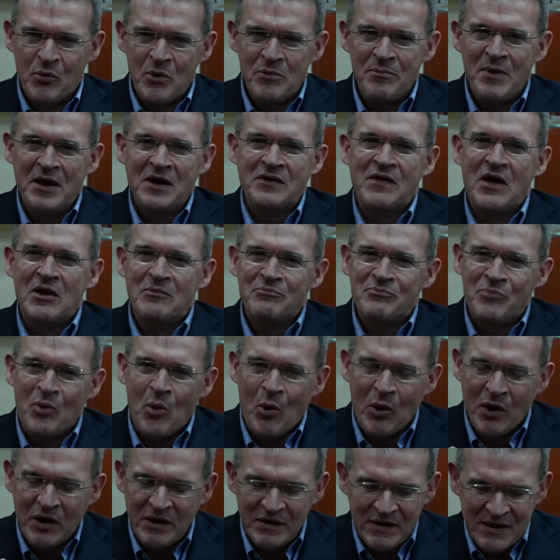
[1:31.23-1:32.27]
We make that
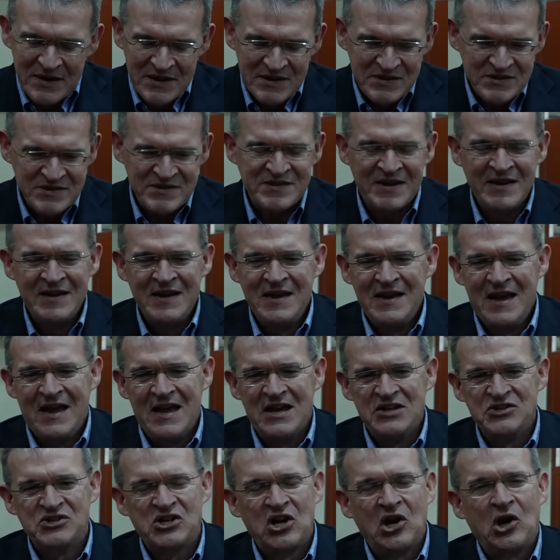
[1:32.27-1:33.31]
point
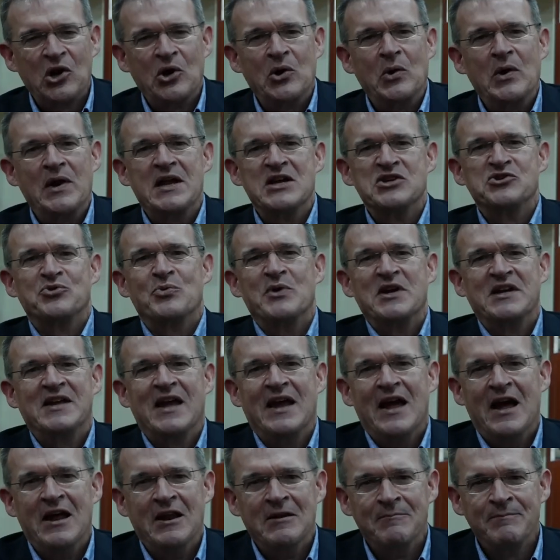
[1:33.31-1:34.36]
as clearly as we
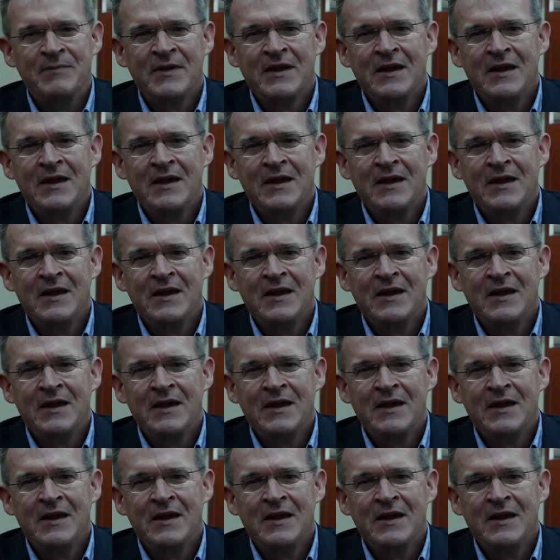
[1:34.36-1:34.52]
can.